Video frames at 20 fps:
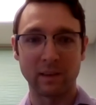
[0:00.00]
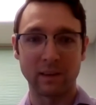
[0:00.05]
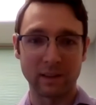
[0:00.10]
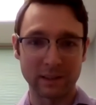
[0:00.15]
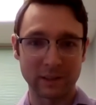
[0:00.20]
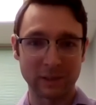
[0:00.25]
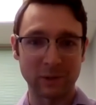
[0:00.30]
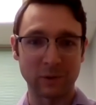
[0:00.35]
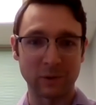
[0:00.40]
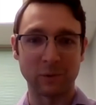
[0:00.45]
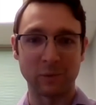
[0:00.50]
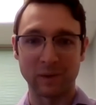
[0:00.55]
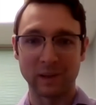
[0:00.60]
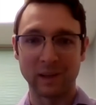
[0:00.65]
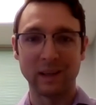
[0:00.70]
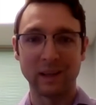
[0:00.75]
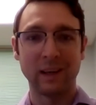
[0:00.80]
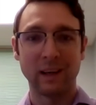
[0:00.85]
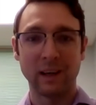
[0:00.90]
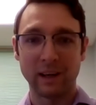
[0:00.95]
So
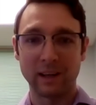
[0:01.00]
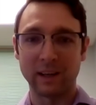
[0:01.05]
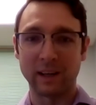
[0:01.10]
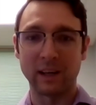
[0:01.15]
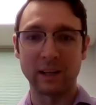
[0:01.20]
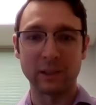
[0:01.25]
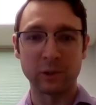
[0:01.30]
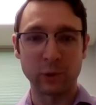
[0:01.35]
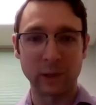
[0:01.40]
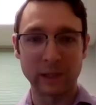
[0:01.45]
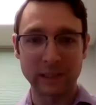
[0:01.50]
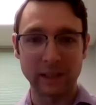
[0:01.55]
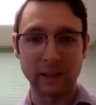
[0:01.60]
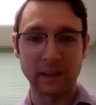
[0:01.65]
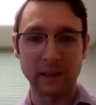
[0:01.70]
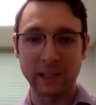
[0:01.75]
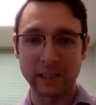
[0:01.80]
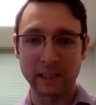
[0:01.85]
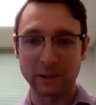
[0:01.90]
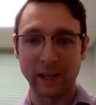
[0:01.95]
addressing
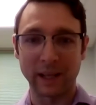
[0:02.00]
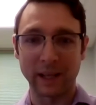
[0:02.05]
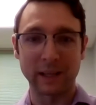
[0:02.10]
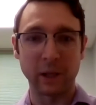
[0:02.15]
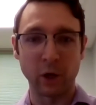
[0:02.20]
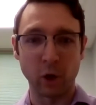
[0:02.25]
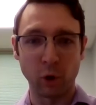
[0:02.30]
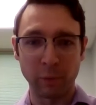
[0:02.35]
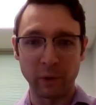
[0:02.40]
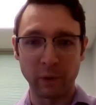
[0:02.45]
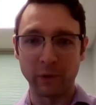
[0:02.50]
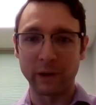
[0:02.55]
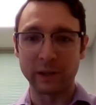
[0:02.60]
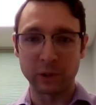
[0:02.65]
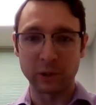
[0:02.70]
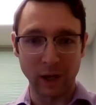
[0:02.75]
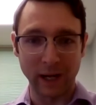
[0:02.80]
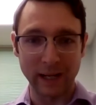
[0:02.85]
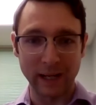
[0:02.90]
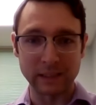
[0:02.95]
things like the opioid
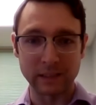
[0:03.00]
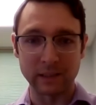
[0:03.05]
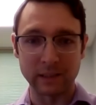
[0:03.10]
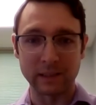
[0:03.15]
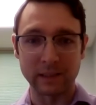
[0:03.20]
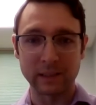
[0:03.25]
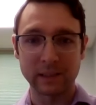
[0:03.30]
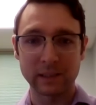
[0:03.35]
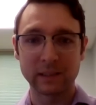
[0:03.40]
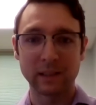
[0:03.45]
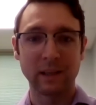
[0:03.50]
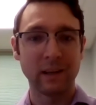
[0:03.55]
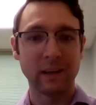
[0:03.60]
crisis.